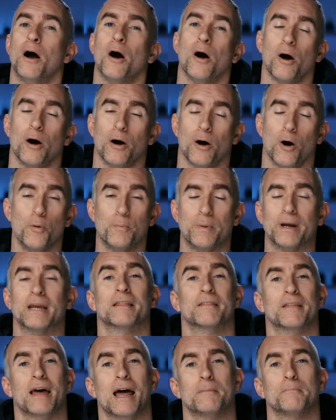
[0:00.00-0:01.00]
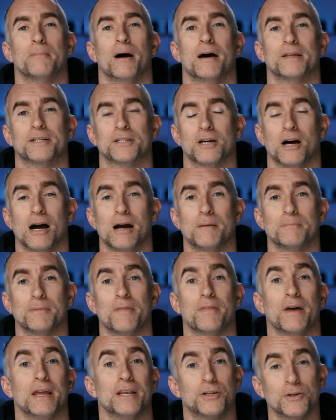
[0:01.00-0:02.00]
hoping that by the time
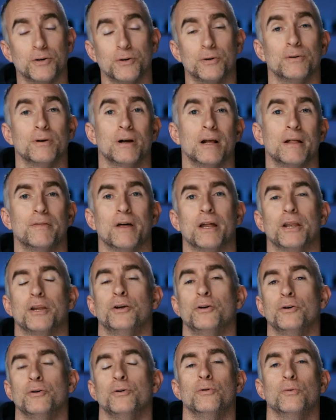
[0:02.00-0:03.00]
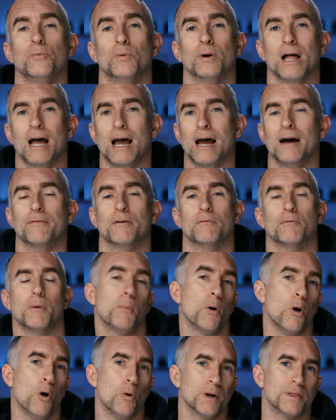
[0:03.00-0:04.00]
that they do, that you will have a
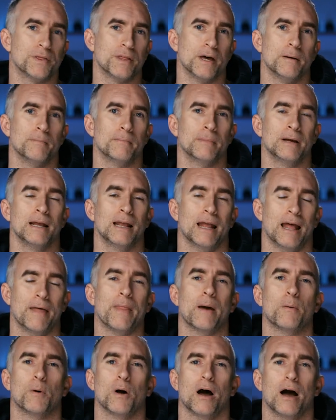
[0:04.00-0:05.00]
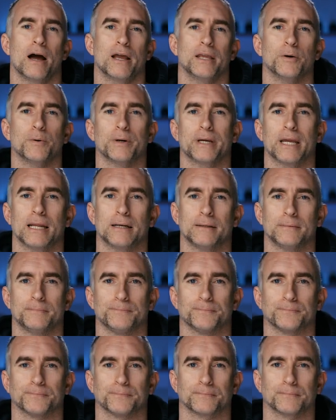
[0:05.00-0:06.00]
rapport with them and they will hire you again.
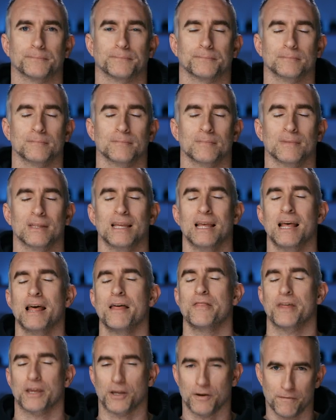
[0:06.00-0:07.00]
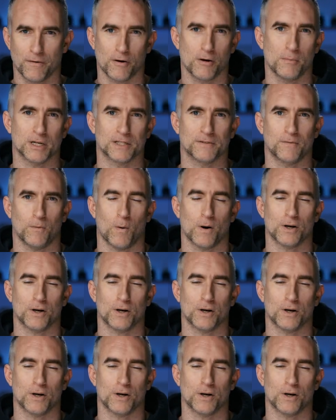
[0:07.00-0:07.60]
Thank you very much for